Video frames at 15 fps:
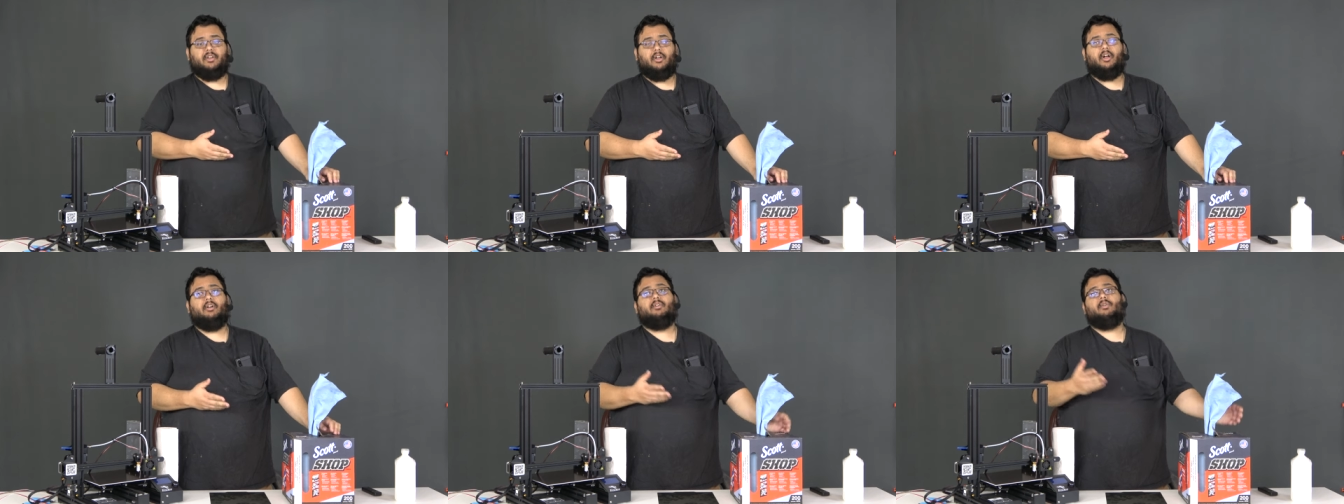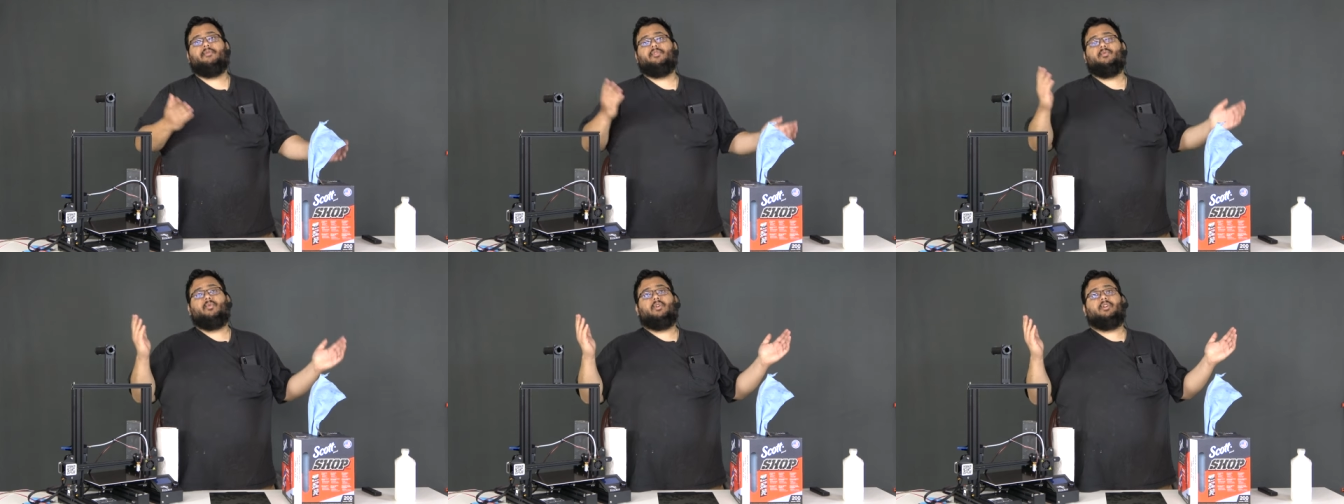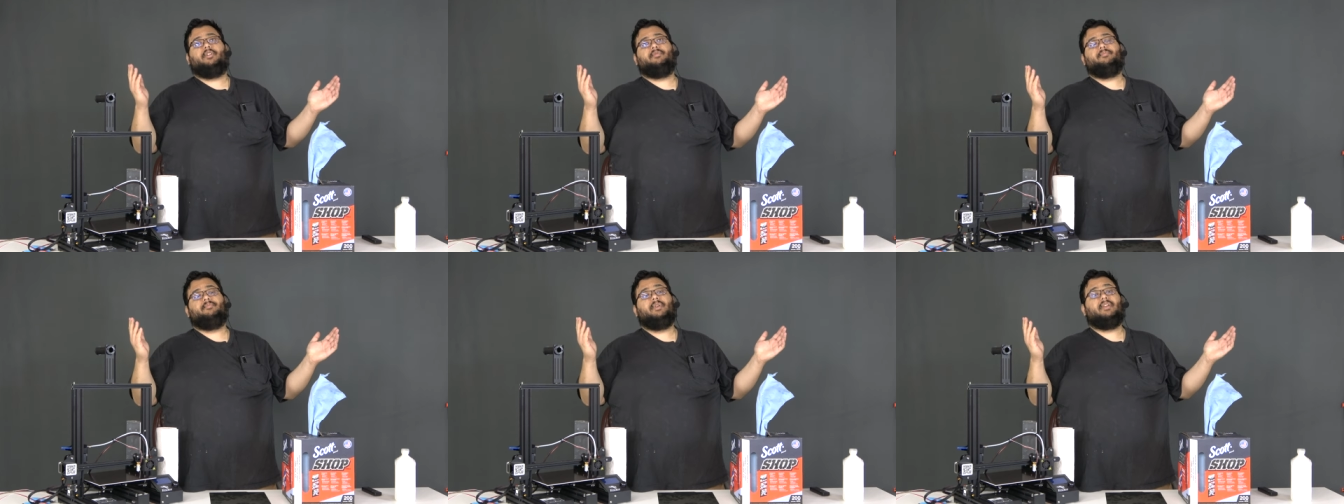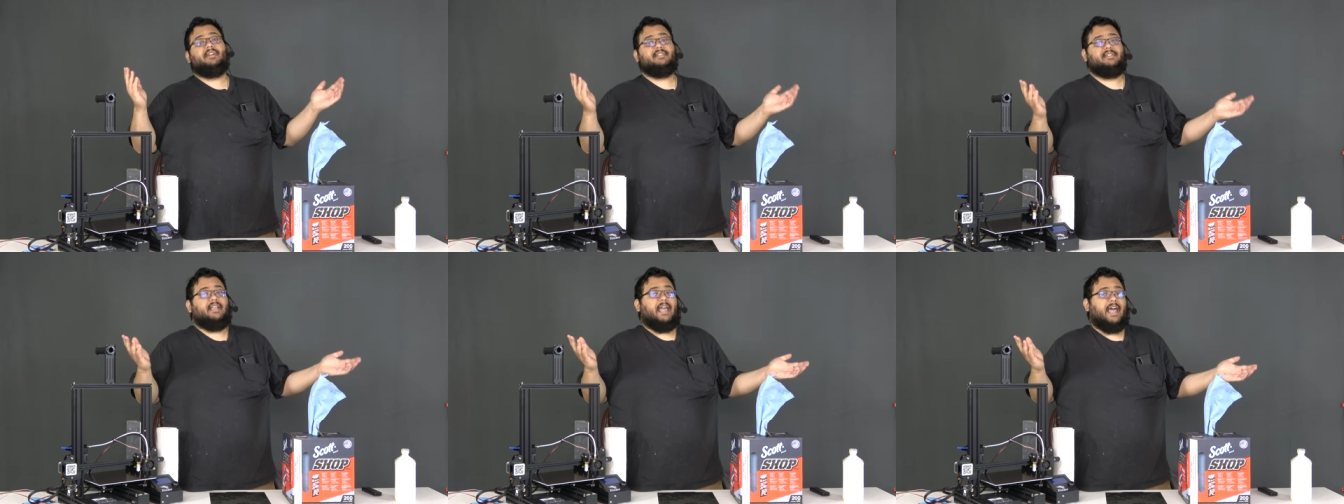all over the world
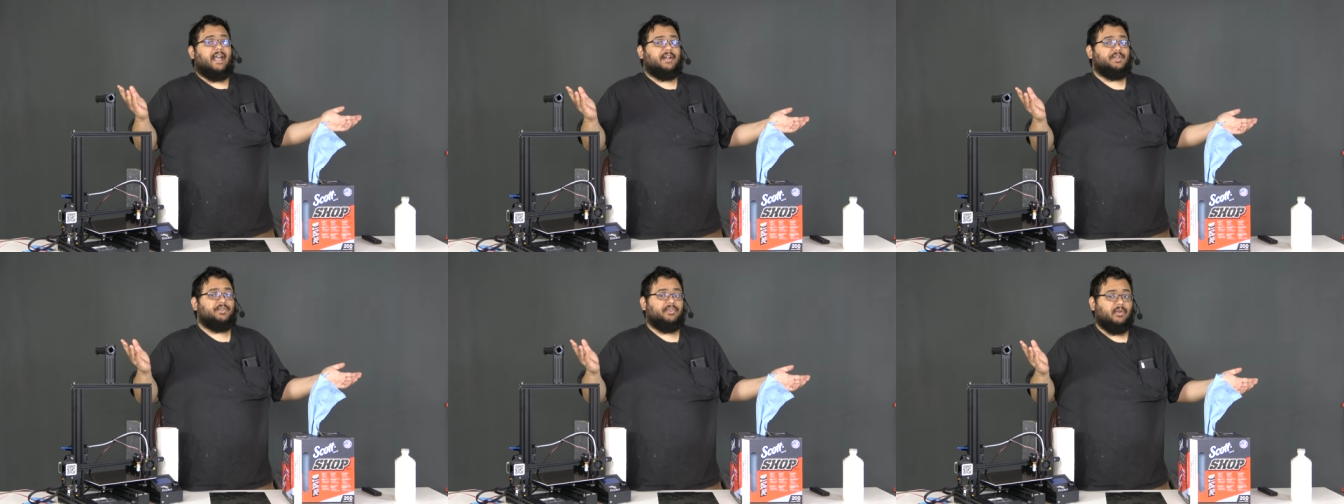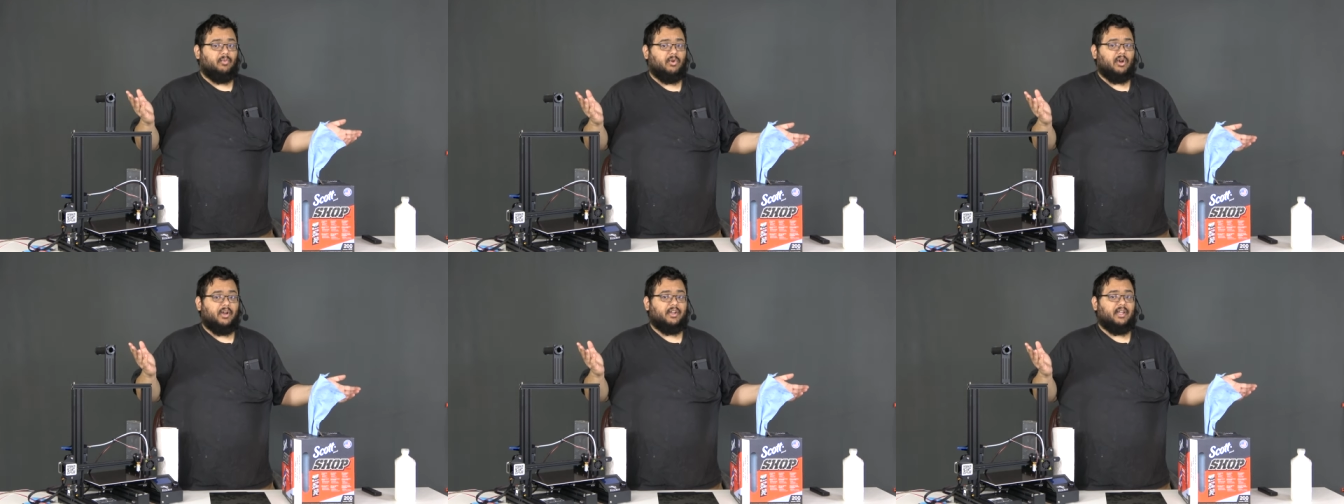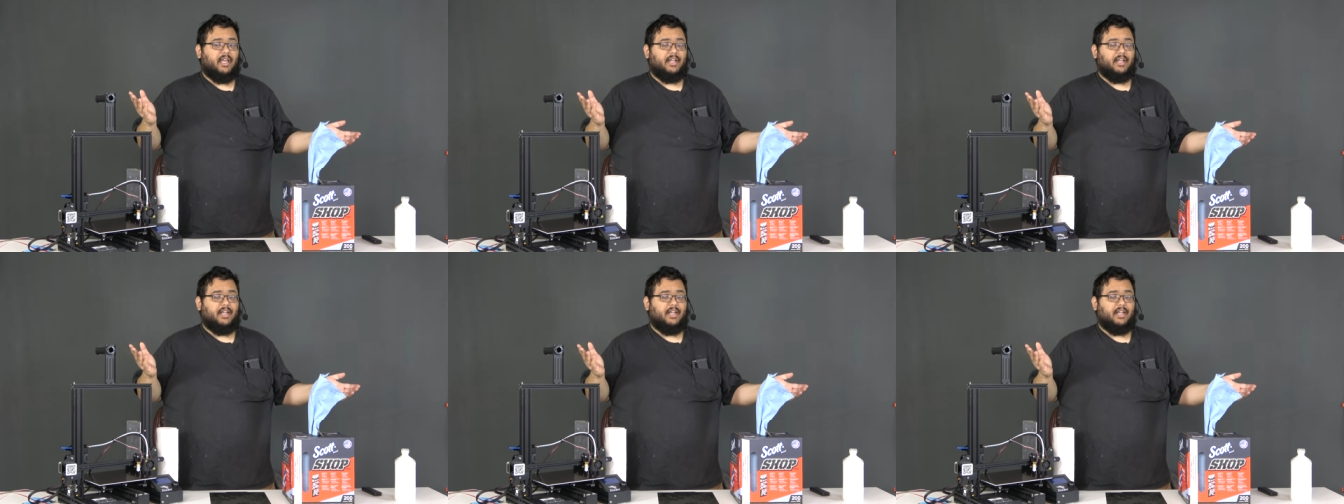because they actually work